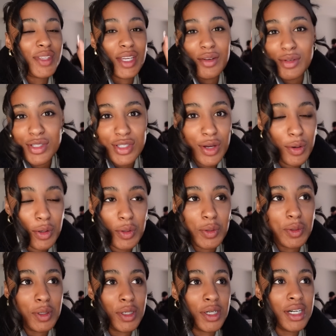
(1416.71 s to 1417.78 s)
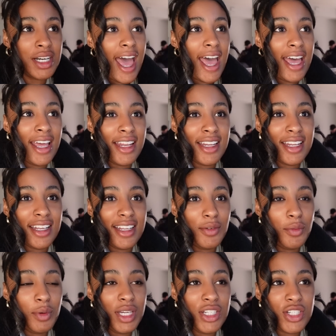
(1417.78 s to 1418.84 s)
It was so cool. And
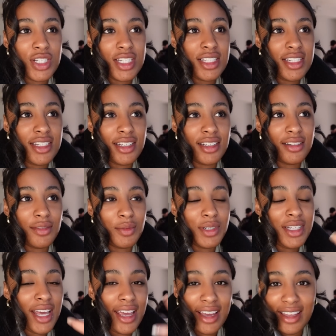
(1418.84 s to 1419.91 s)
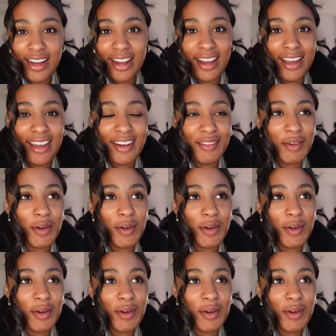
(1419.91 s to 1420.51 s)
we just were taking it in.